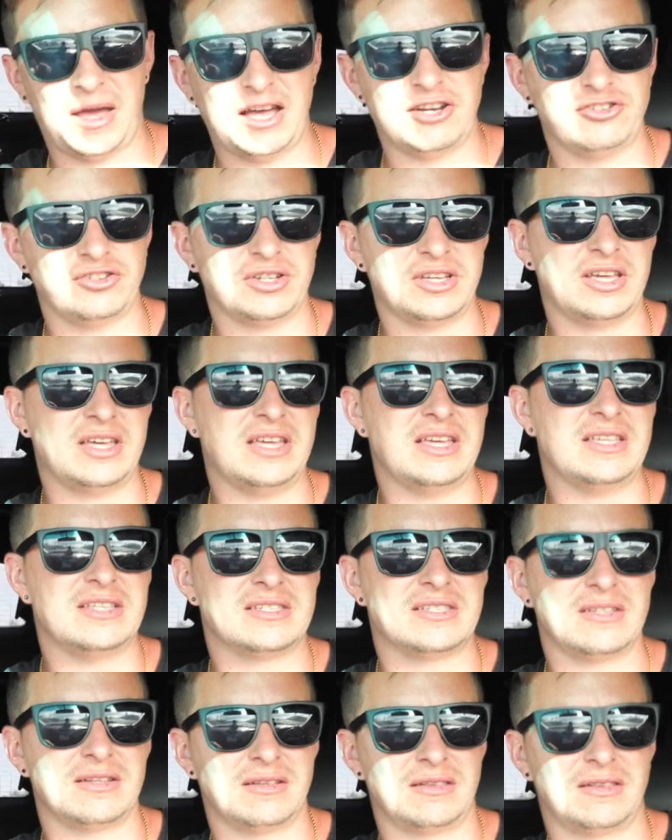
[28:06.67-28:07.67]
Patrick
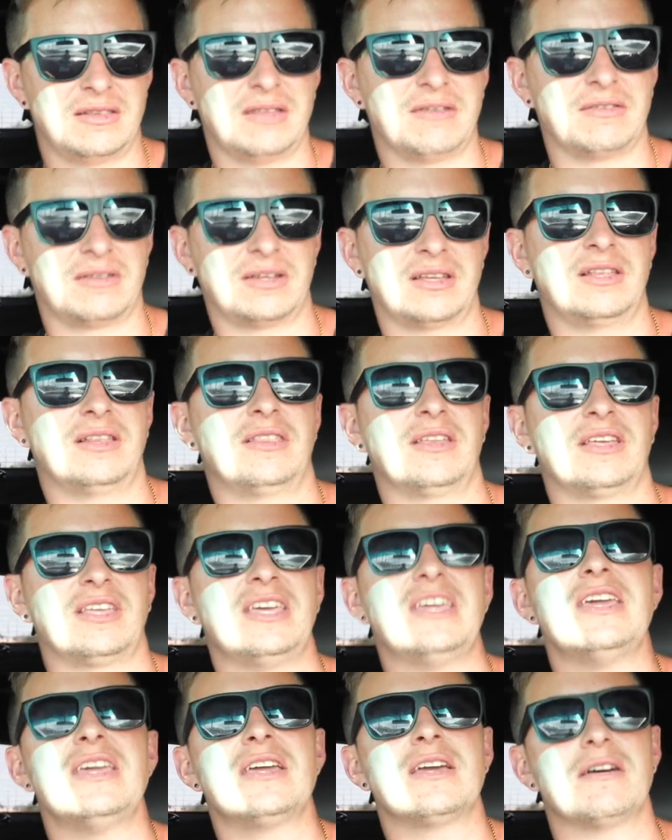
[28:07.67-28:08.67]
is the
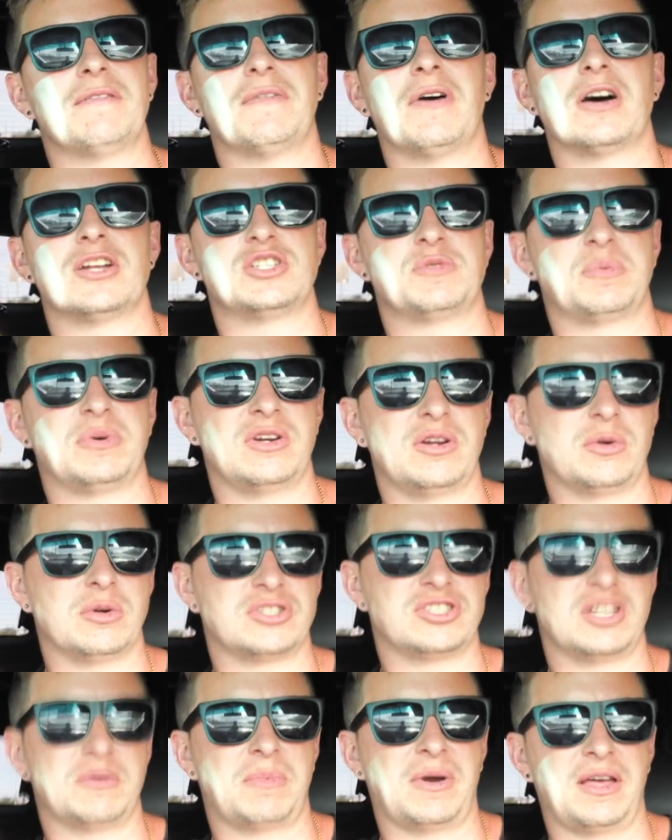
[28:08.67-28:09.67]
king of
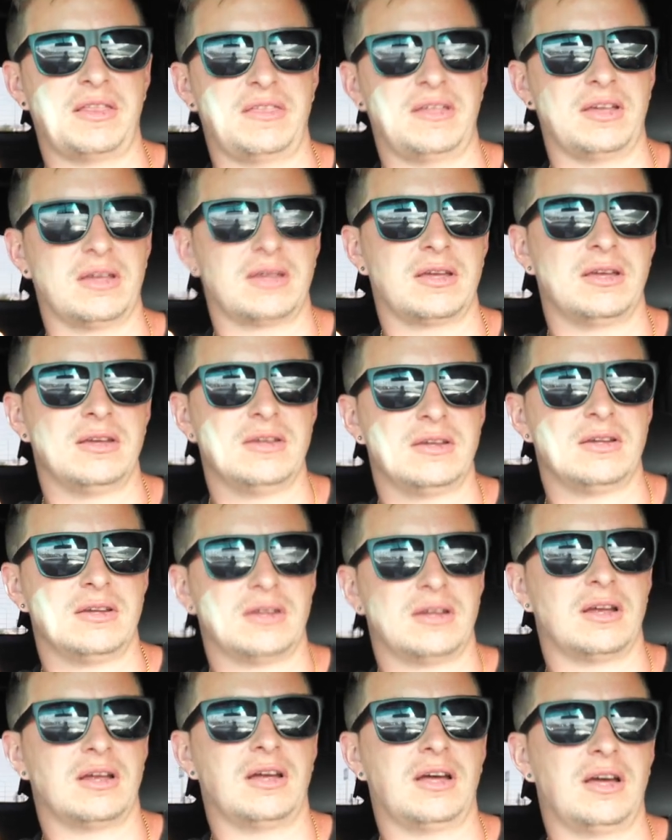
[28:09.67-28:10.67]
entrepreneurship, I
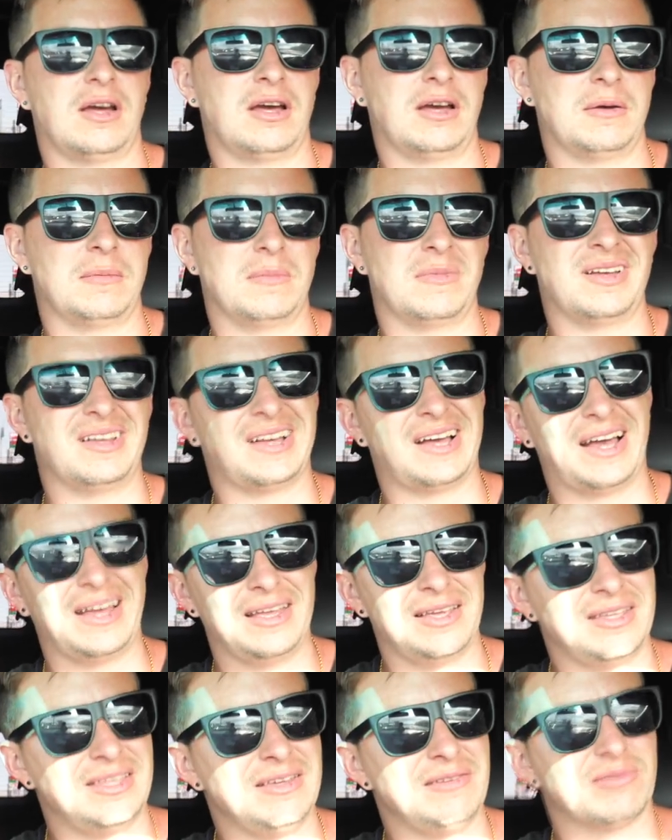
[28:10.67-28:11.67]
think.